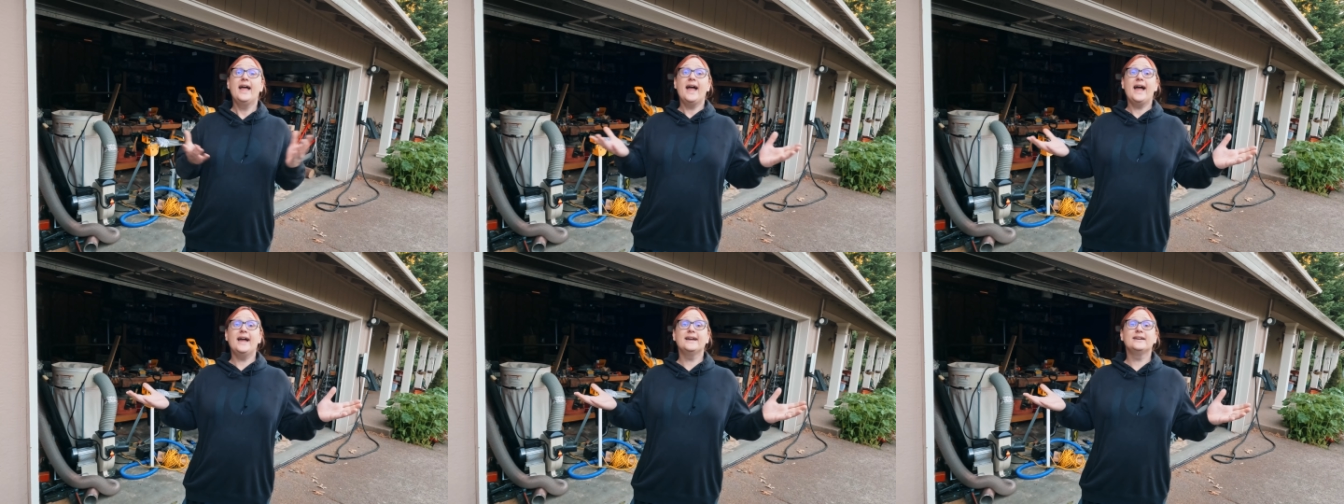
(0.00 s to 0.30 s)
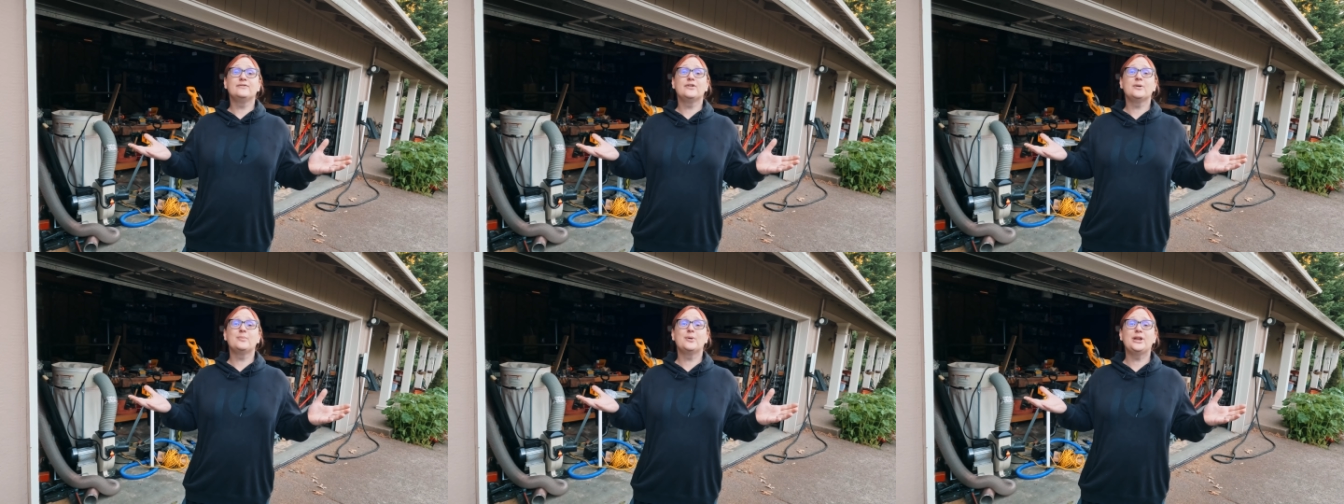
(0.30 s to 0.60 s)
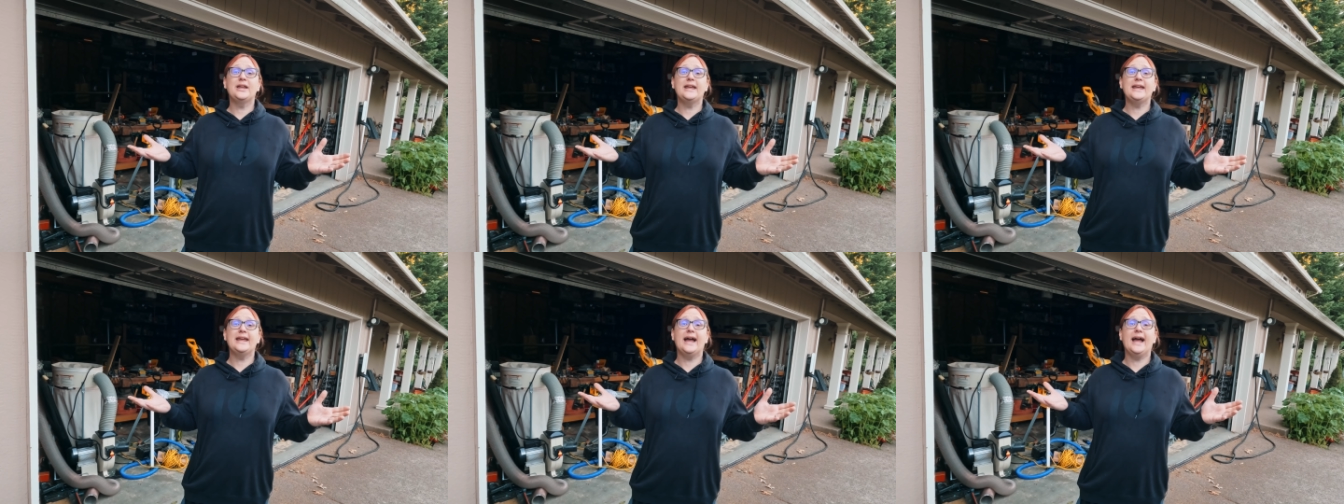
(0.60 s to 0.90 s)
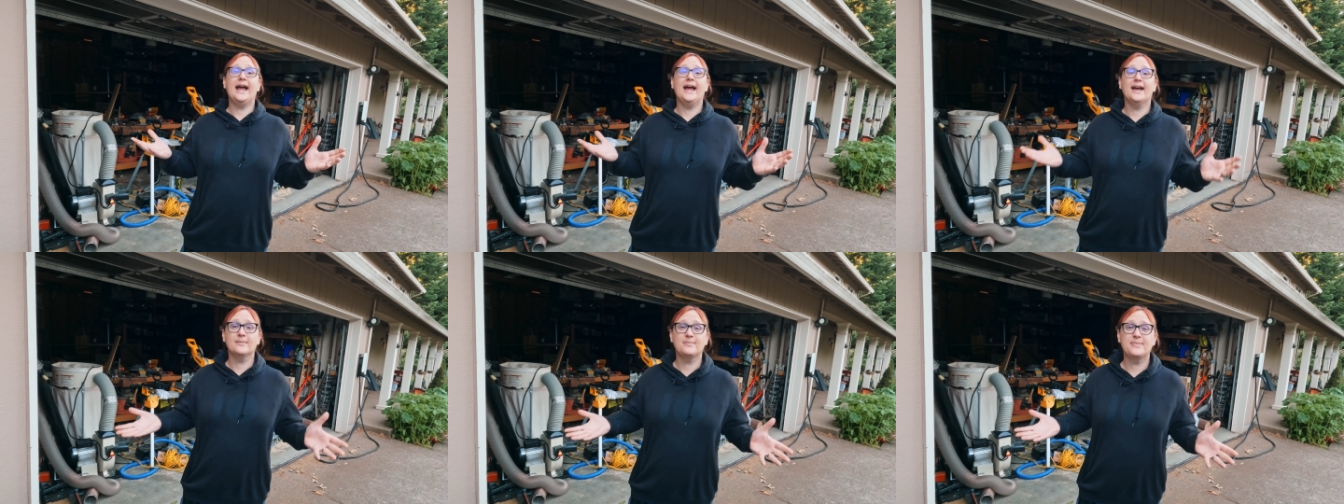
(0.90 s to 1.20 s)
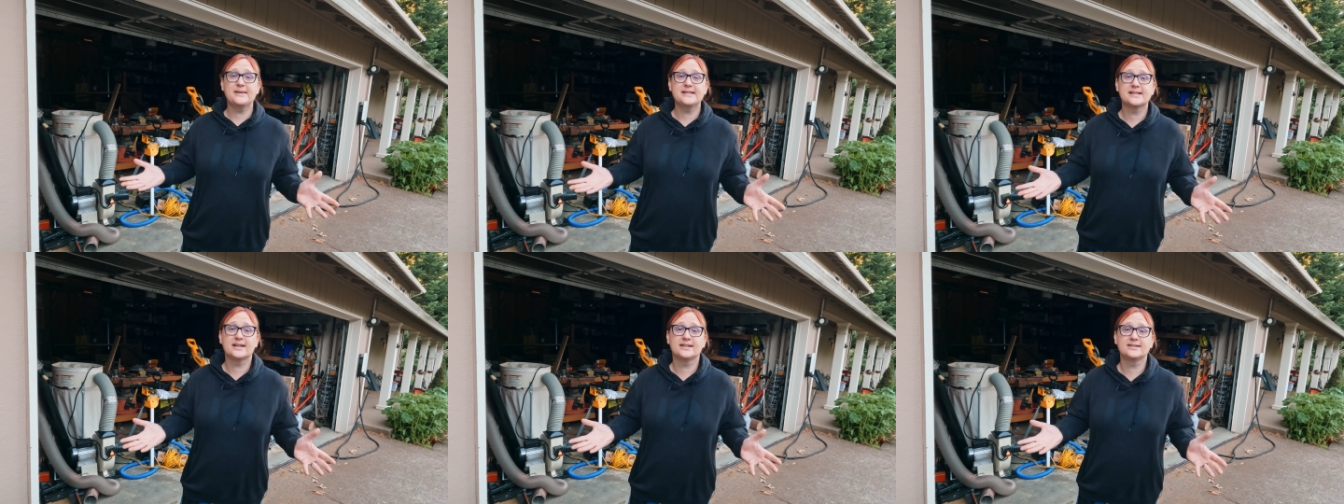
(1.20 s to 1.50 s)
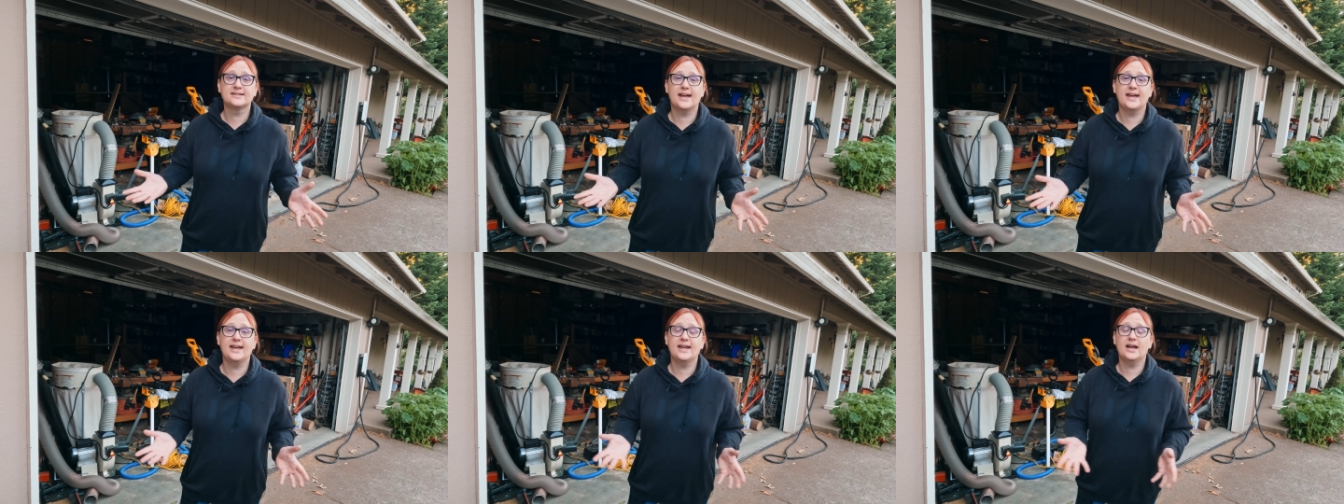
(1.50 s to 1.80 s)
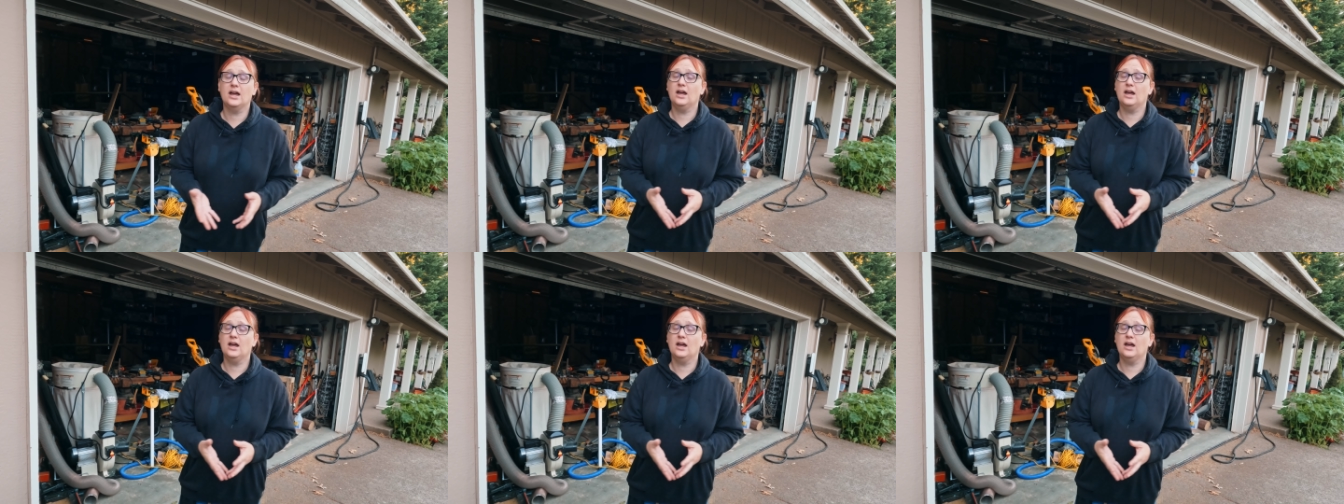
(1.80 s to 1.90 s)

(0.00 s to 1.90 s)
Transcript: Hey everybody, happy Sunday.